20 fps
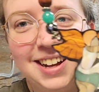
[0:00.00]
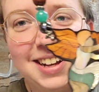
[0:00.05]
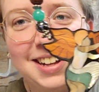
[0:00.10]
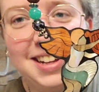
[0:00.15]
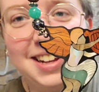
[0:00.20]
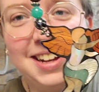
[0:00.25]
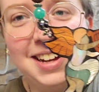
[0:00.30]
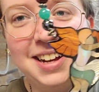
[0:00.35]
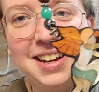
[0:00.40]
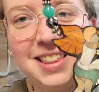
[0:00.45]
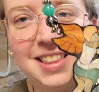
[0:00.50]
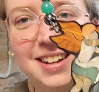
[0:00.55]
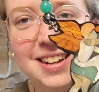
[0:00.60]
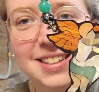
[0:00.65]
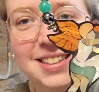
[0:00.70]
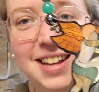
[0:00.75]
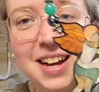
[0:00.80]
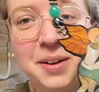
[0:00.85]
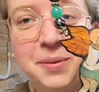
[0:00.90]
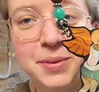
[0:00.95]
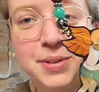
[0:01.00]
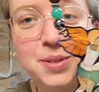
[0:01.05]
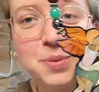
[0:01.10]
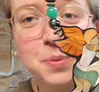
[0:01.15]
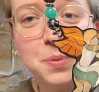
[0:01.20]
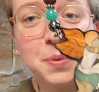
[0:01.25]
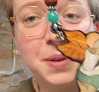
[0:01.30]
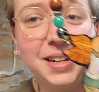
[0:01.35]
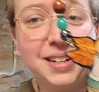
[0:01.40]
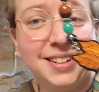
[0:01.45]
I thought that was
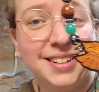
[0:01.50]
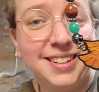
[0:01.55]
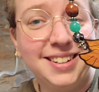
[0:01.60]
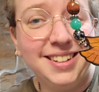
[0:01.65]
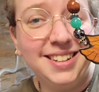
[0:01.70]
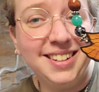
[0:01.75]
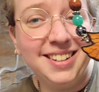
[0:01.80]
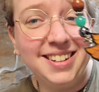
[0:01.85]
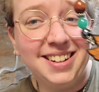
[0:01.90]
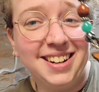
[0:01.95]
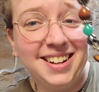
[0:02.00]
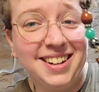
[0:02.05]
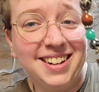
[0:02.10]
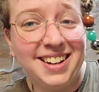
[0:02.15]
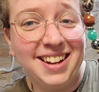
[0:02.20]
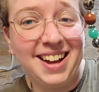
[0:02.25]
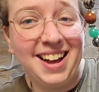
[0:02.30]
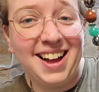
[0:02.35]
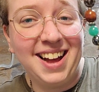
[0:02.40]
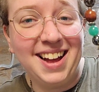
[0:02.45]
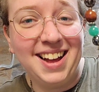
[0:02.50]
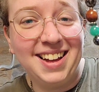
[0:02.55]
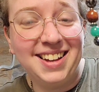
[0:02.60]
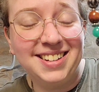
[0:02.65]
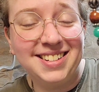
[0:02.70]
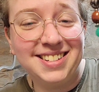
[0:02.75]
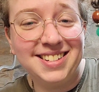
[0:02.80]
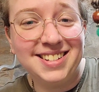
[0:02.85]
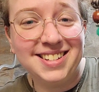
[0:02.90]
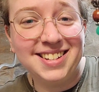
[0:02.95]
weird
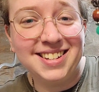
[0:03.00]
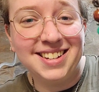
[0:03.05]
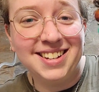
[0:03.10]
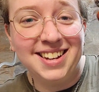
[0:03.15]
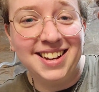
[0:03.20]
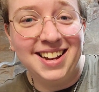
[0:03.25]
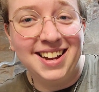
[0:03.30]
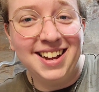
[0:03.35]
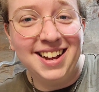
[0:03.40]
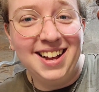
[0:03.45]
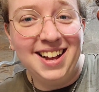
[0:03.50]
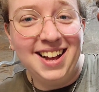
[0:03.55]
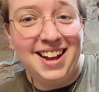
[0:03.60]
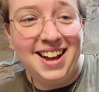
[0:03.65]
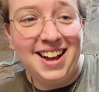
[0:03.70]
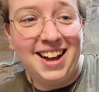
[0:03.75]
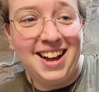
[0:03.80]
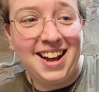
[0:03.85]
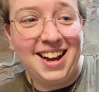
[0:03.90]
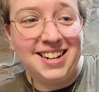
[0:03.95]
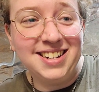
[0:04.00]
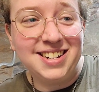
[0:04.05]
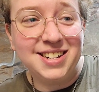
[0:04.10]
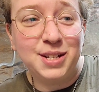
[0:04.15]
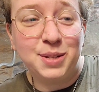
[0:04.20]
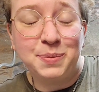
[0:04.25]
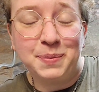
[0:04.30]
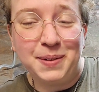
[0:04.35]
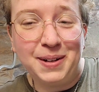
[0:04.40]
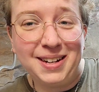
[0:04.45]
and I
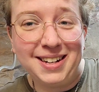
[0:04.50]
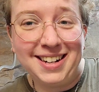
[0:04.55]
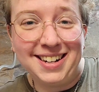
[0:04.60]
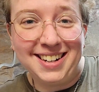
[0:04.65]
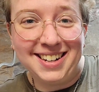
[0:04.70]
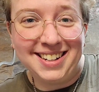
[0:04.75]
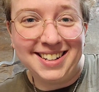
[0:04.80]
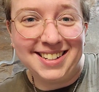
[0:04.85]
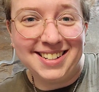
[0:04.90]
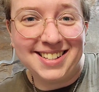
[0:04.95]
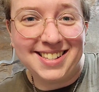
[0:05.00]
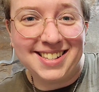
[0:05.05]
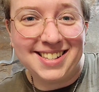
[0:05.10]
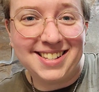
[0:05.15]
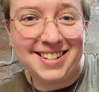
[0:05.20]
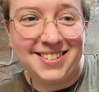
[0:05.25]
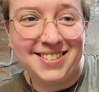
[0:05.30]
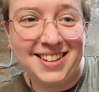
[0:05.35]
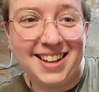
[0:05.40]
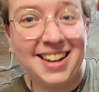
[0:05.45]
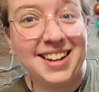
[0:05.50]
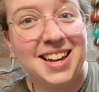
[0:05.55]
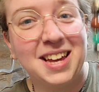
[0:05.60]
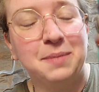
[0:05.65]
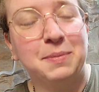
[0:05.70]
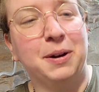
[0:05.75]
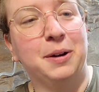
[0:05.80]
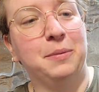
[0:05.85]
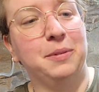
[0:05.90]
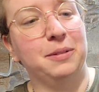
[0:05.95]
just wanted it. So that
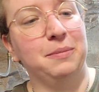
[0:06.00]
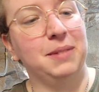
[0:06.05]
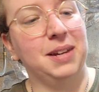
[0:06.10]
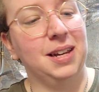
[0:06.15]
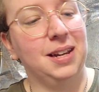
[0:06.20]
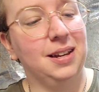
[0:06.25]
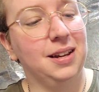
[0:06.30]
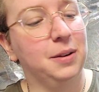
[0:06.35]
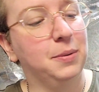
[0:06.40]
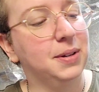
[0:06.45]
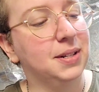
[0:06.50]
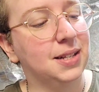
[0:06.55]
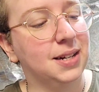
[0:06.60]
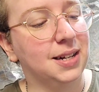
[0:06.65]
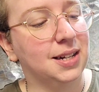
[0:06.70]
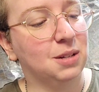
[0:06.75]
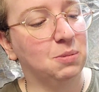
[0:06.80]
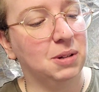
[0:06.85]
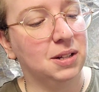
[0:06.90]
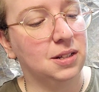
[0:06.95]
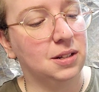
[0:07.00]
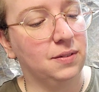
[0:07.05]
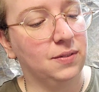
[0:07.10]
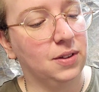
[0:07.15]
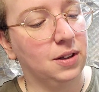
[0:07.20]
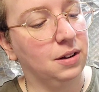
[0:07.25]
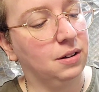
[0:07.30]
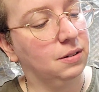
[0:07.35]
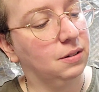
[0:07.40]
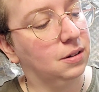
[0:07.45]
came home with me. It wasn't expensive
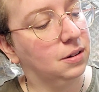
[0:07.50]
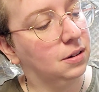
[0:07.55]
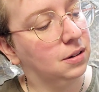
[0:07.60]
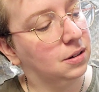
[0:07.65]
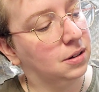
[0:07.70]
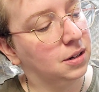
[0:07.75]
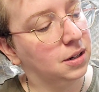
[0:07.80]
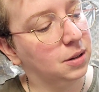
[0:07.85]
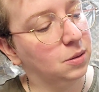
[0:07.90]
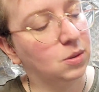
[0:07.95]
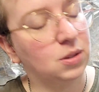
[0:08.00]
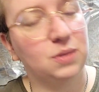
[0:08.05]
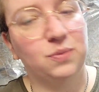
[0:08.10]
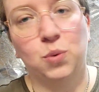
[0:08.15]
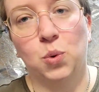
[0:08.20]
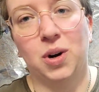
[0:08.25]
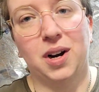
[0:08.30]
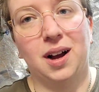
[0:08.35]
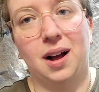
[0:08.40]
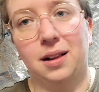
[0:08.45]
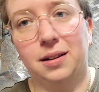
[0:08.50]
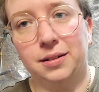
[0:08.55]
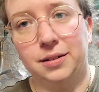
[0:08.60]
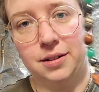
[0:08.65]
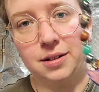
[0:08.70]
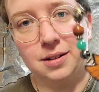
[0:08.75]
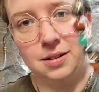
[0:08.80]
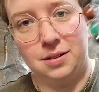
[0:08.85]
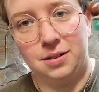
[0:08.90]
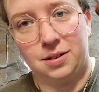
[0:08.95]
though. It was $4.
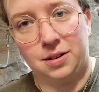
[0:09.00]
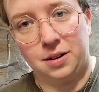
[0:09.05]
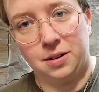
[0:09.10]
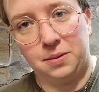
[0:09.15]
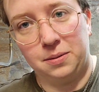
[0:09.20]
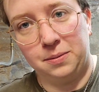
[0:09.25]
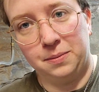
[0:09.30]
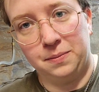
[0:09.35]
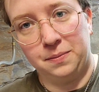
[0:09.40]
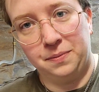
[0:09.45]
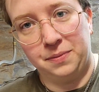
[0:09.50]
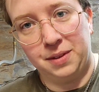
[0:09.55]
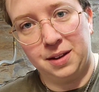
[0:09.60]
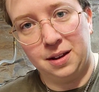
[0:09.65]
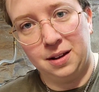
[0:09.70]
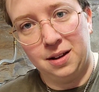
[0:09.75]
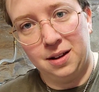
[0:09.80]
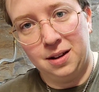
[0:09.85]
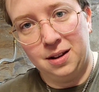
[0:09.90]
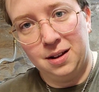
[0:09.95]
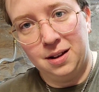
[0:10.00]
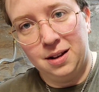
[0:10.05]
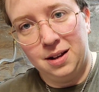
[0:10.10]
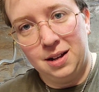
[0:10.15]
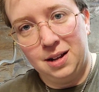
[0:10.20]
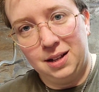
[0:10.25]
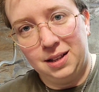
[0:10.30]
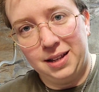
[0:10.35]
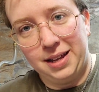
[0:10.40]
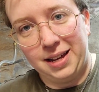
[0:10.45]
So
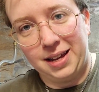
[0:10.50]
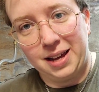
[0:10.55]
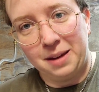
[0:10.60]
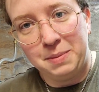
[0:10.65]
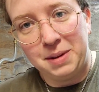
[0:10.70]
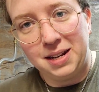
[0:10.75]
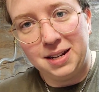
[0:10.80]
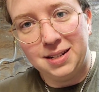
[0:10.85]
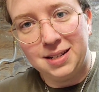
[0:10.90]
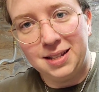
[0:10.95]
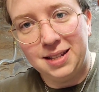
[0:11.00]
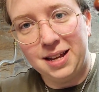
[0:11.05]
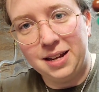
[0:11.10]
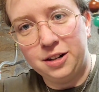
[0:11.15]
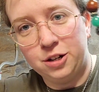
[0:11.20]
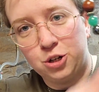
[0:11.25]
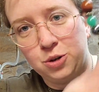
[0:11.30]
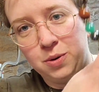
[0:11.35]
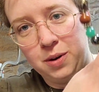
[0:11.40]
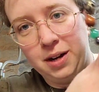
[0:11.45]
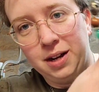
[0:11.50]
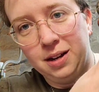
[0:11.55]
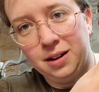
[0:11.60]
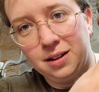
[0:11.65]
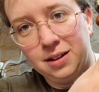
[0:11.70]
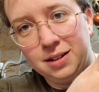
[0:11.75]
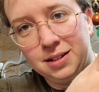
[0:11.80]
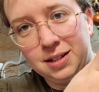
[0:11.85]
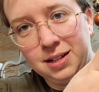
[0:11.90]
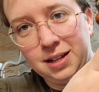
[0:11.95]
like, I mean, isn't that a joy?
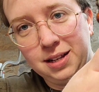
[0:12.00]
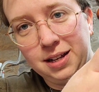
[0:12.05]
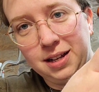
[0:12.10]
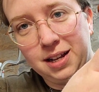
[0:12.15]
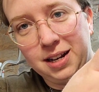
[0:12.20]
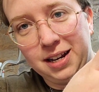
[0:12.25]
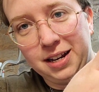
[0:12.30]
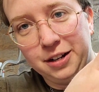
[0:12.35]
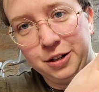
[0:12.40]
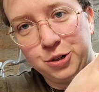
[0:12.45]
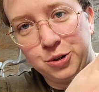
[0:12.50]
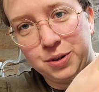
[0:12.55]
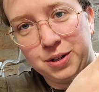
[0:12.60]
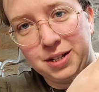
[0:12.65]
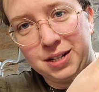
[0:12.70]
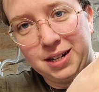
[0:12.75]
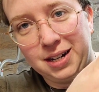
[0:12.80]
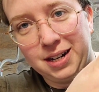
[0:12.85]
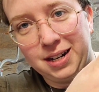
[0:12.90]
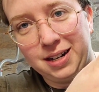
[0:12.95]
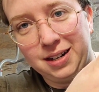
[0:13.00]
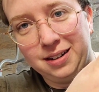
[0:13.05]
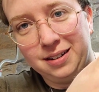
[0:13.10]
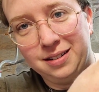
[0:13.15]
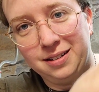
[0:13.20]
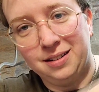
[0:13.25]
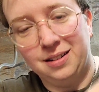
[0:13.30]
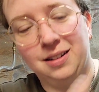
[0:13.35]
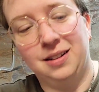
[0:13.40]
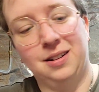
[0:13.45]
Isn't that like an interesting
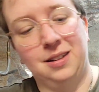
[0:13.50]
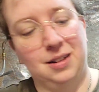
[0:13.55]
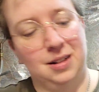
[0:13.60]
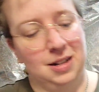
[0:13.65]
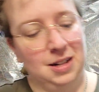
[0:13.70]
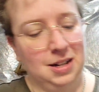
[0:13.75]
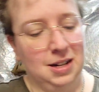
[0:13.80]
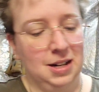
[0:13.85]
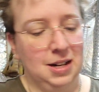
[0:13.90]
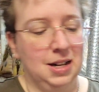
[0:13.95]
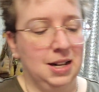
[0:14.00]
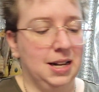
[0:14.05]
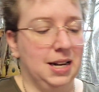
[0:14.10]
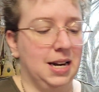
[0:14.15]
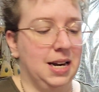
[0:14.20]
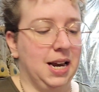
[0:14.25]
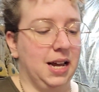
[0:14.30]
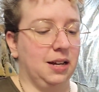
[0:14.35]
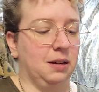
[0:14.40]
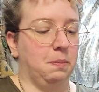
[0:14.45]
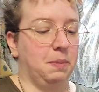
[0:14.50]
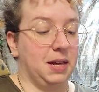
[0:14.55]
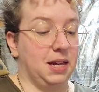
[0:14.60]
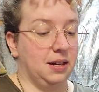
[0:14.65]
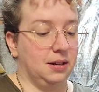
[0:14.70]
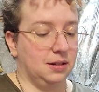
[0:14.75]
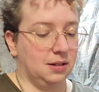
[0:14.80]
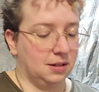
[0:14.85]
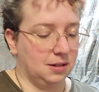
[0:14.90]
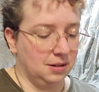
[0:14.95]
neck
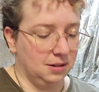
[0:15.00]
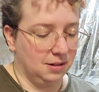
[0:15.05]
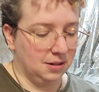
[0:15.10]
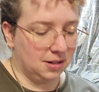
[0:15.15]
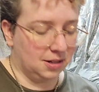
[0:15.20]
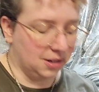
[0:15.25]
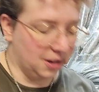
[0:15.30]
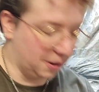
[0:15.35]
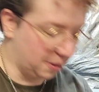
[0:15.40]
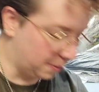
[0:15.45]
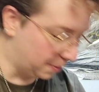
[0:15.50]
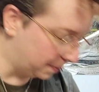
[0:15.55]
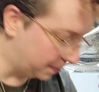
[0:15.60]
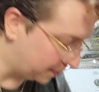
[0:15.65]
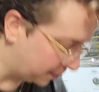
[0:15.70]
piece? So